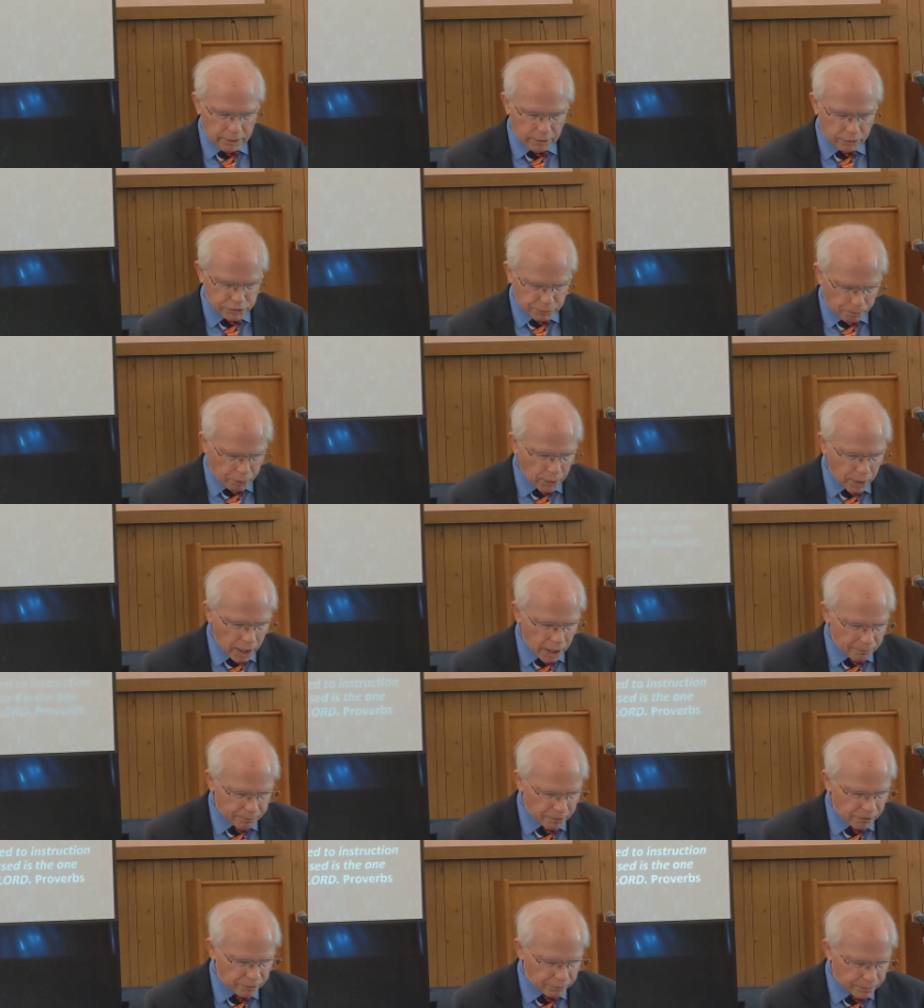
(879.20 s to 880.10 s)
There's a
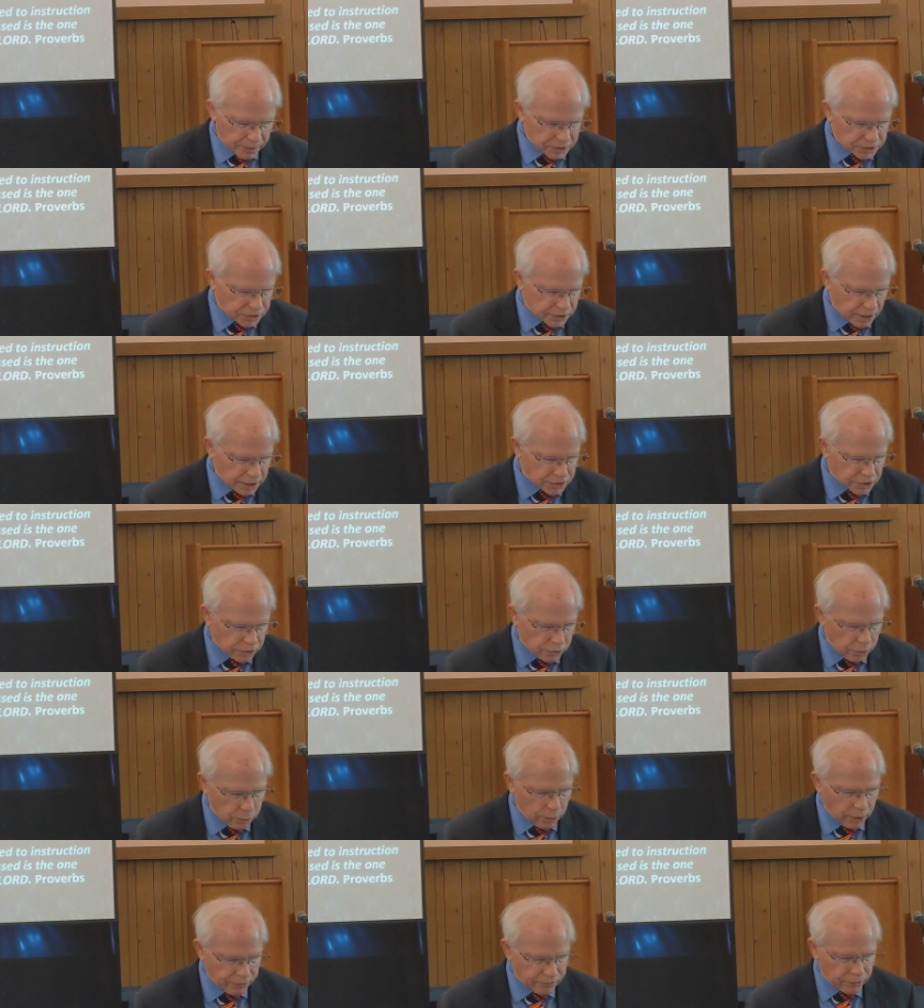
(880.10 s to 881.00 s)
proverb that says that
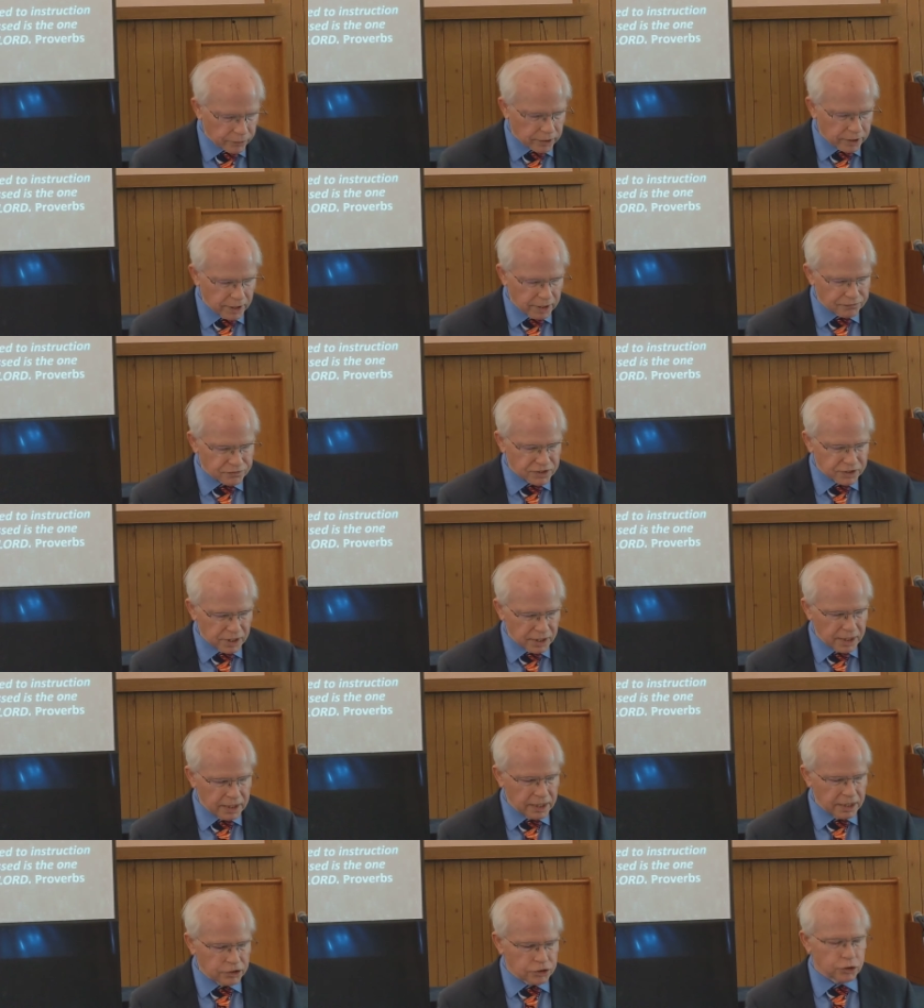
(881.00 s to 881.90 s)
whoever gives
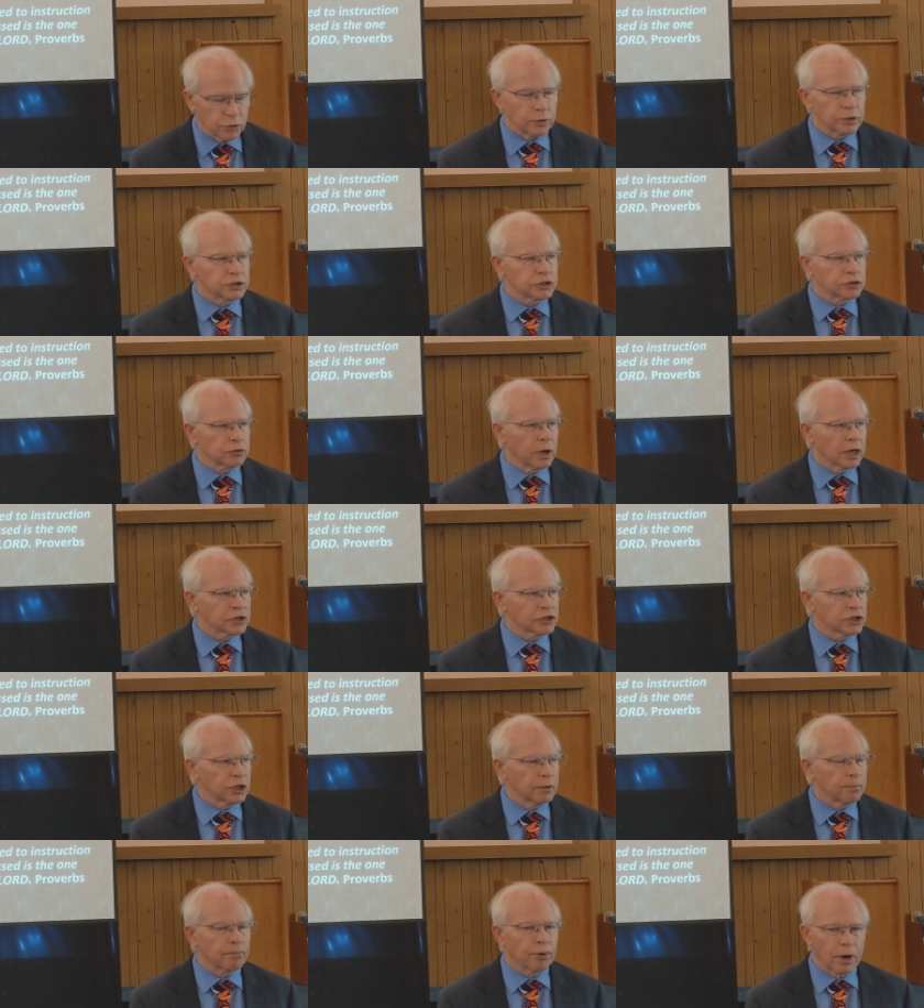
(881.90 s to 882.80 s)
heed to
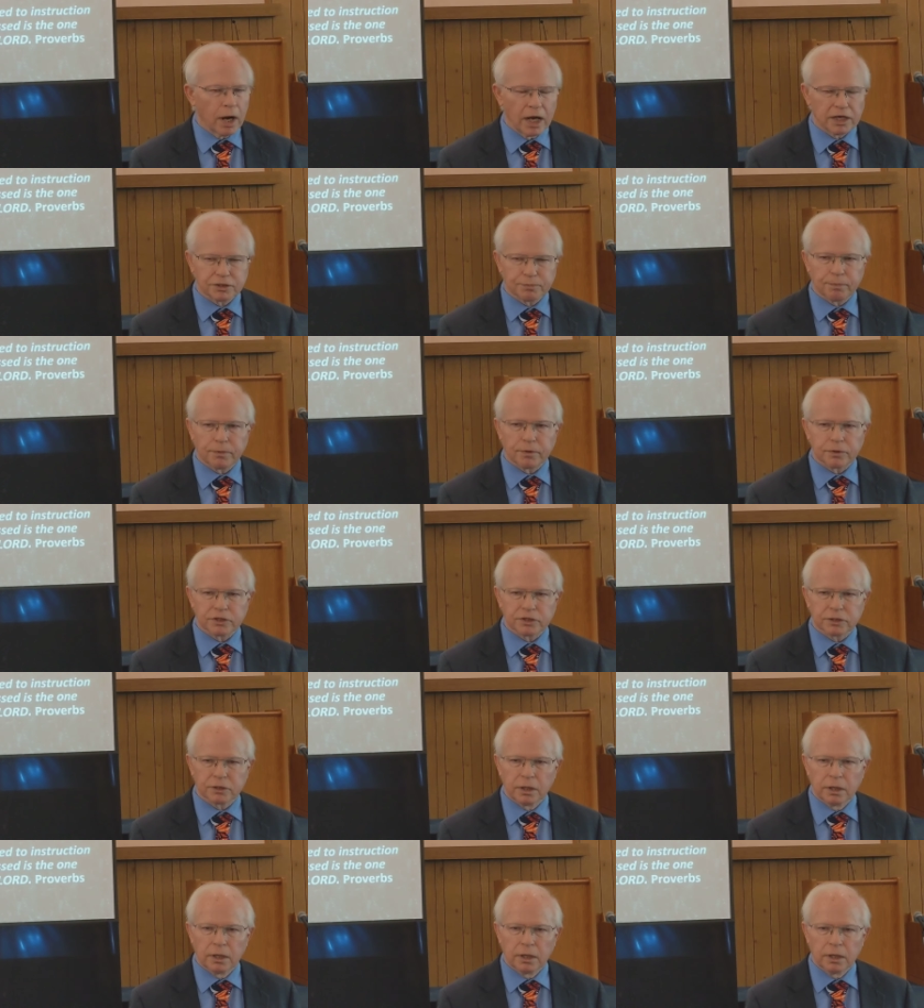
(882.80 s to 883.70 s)
instruction prospers.